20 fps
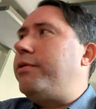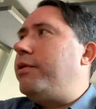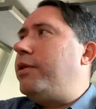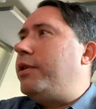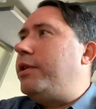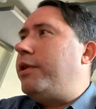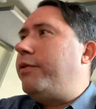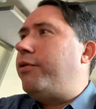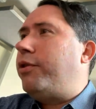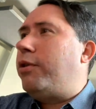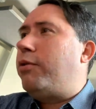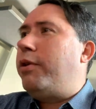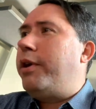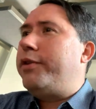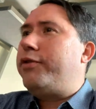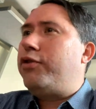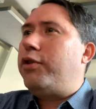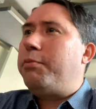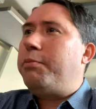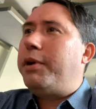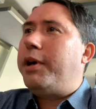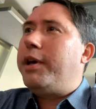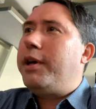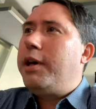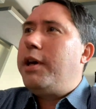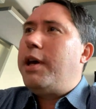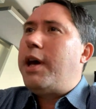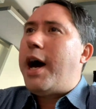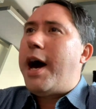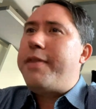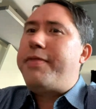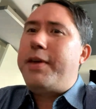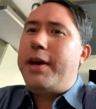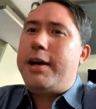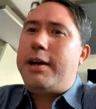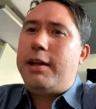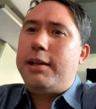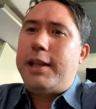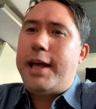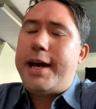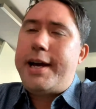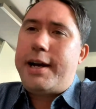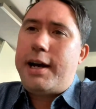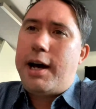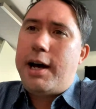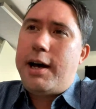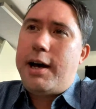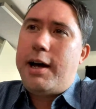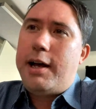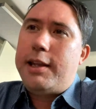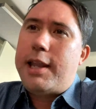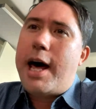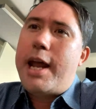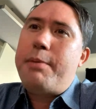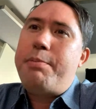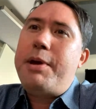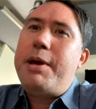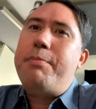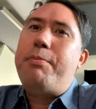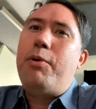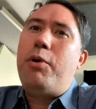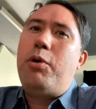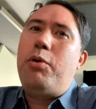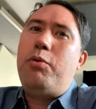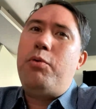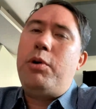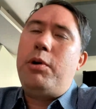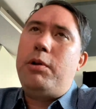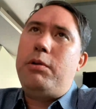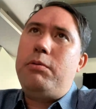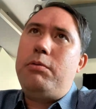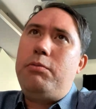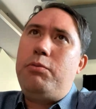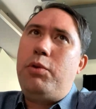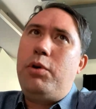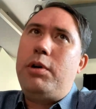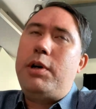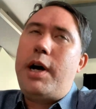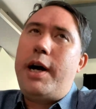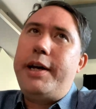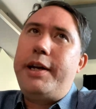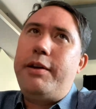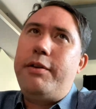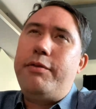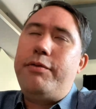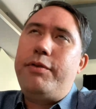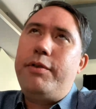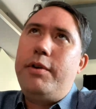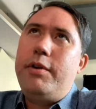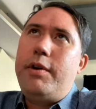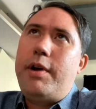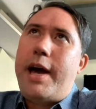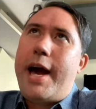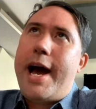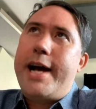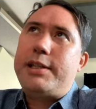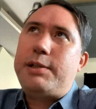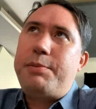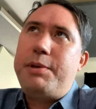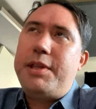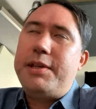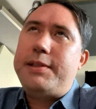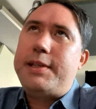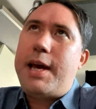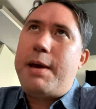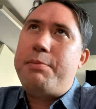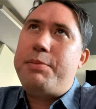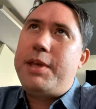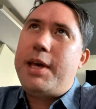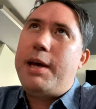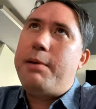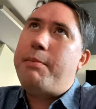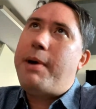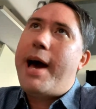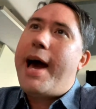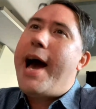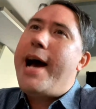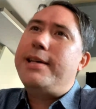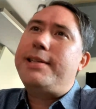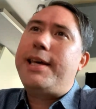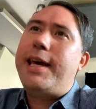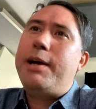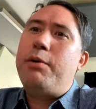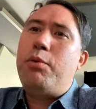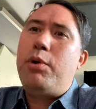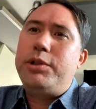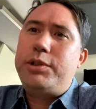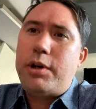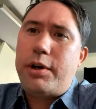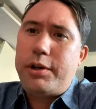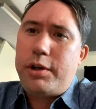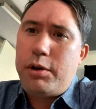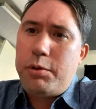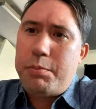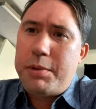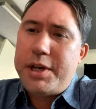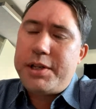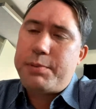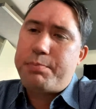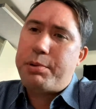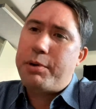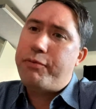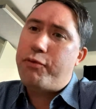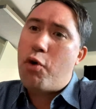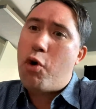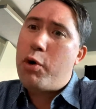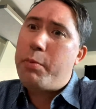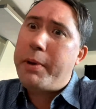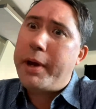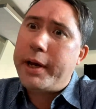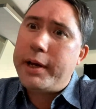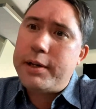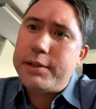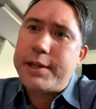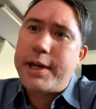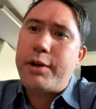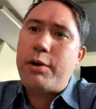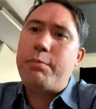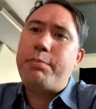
a different question, but I think like a, a lot of people will, will kind of ask me the same thing by asking, well, don't you miss performing? 'Cause I don't